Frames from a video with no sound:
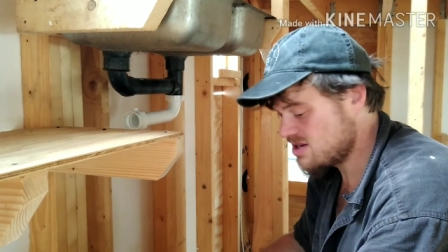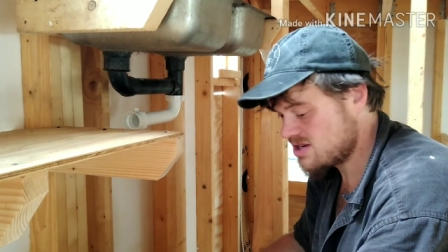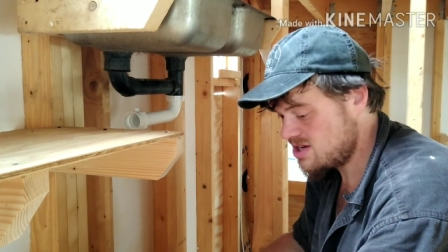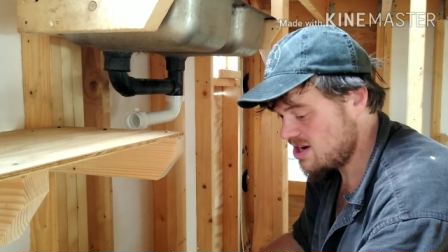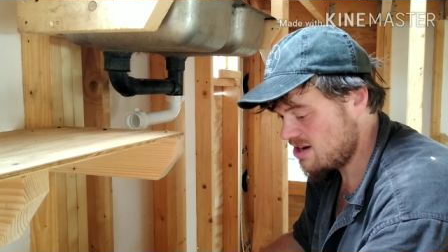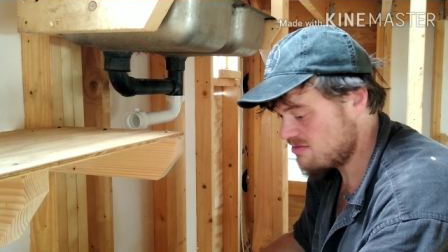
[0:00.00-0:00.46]

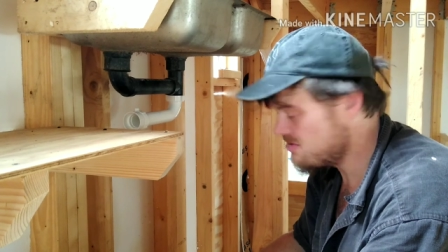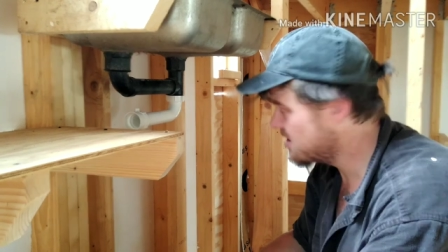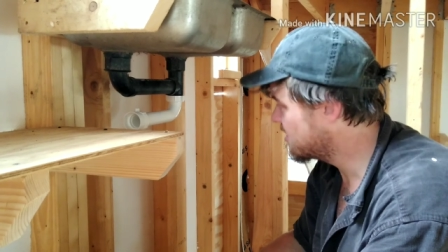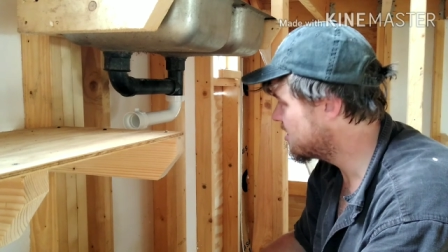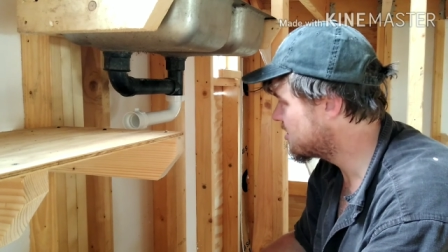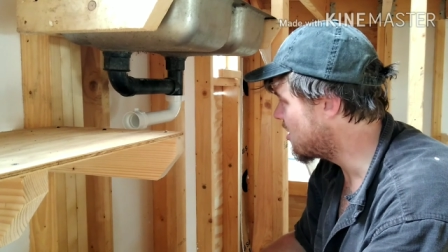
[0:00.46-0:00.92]
just
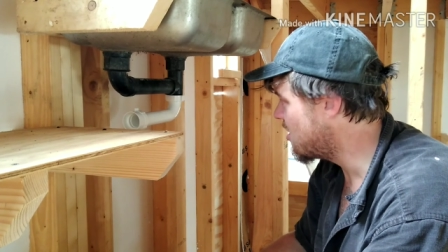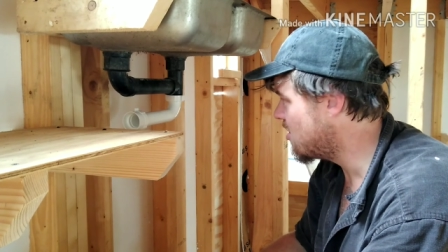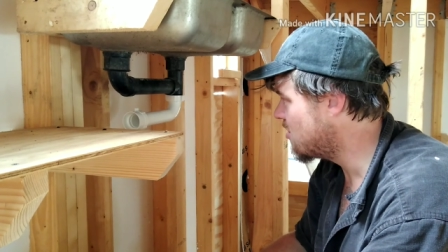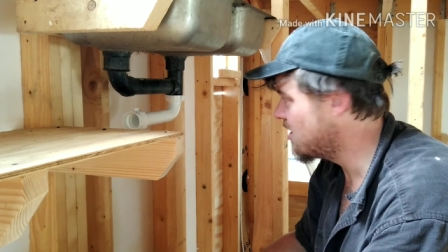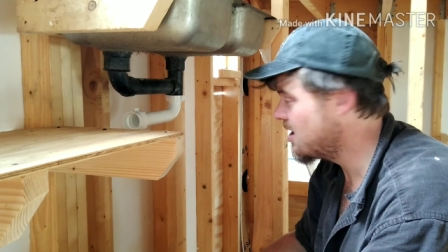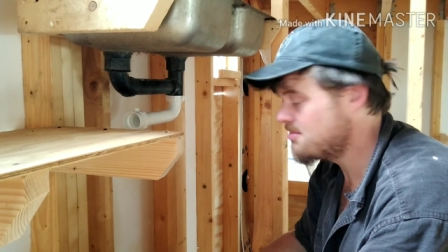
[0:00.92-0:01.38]
jerry-rigged this
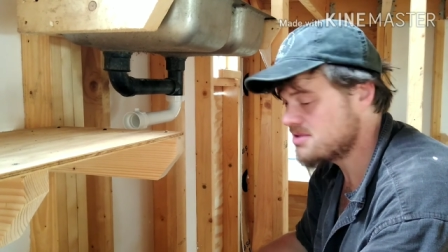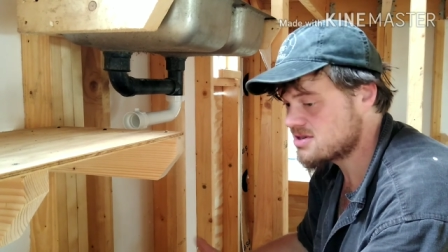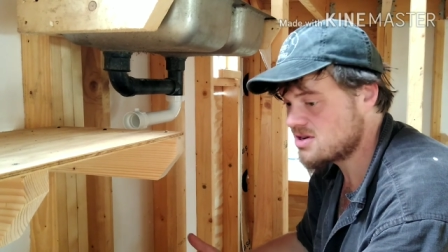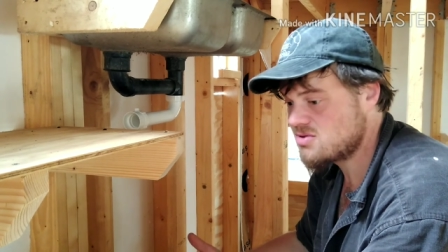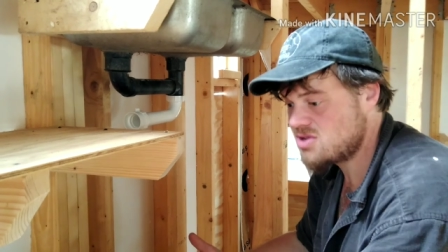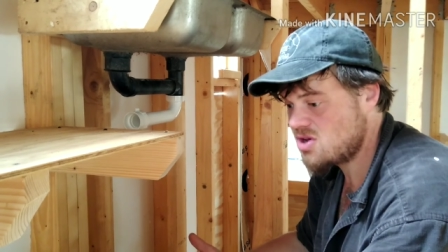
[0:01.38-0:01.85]
all up.
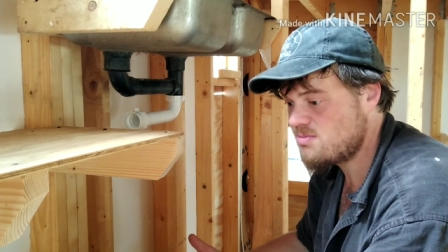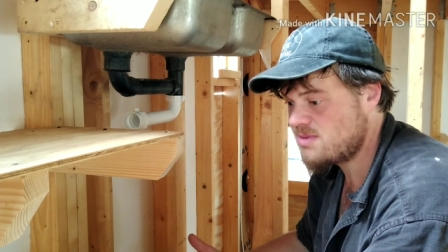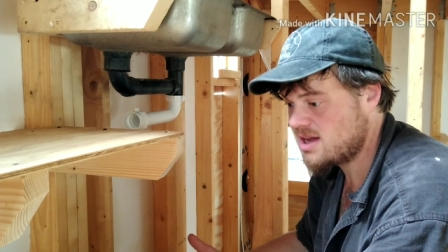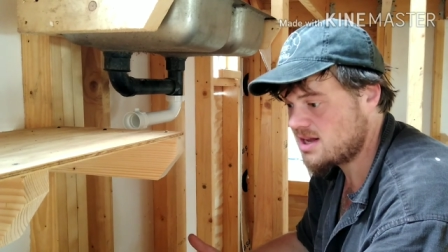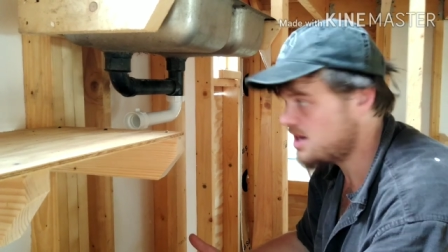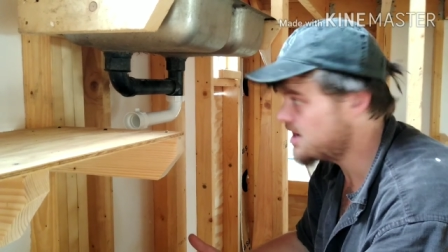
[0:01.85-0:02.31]
There's no
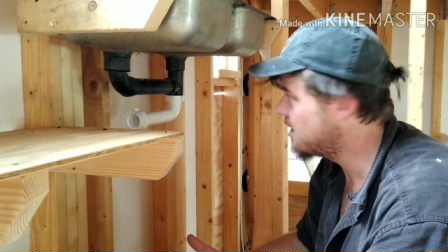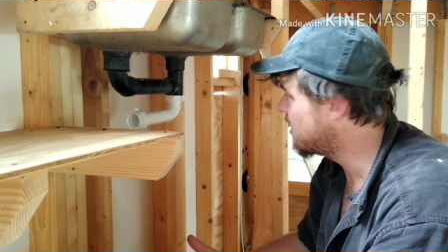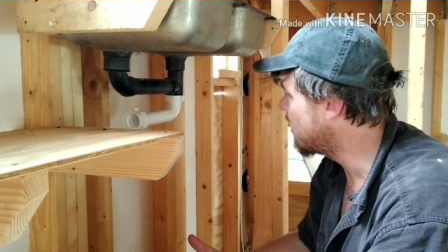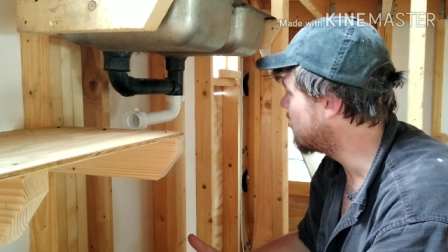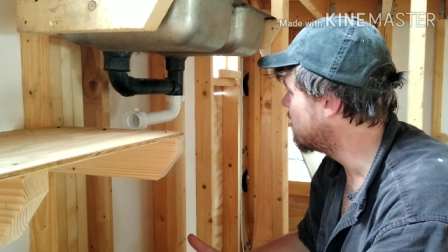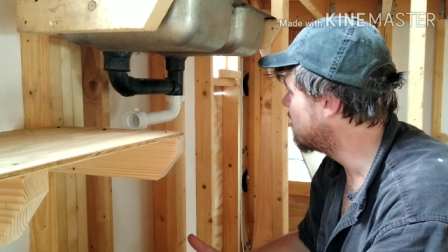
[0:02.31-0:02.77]
U-bend in it
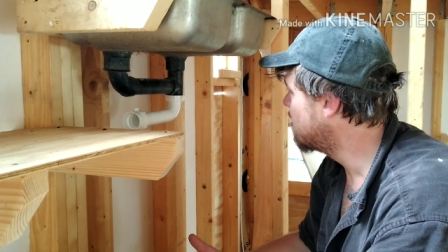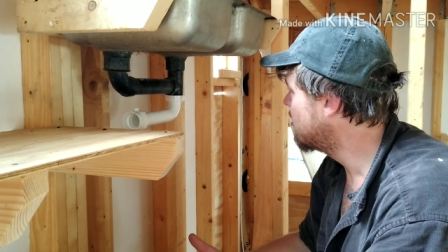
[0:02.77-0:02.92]
now.